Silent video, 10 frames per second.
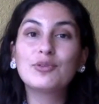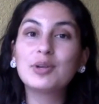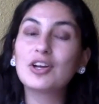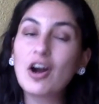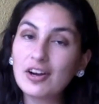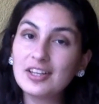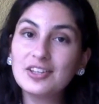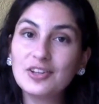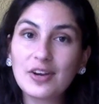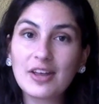Regarding
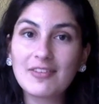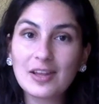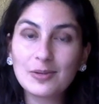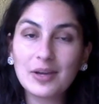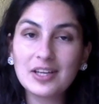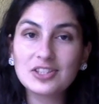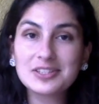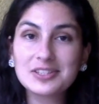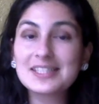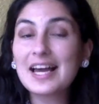your
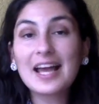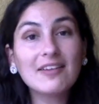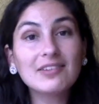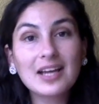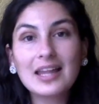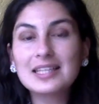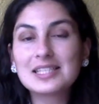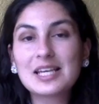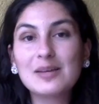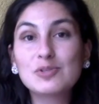evaluations, I haven't had the
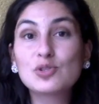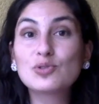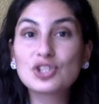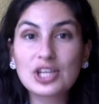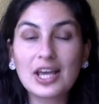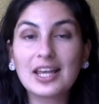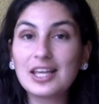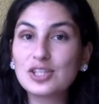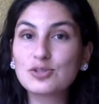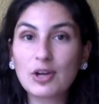time to check
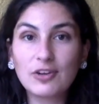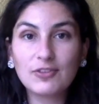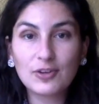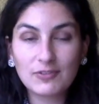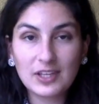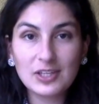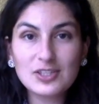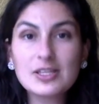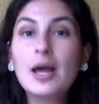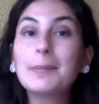each one of your videos,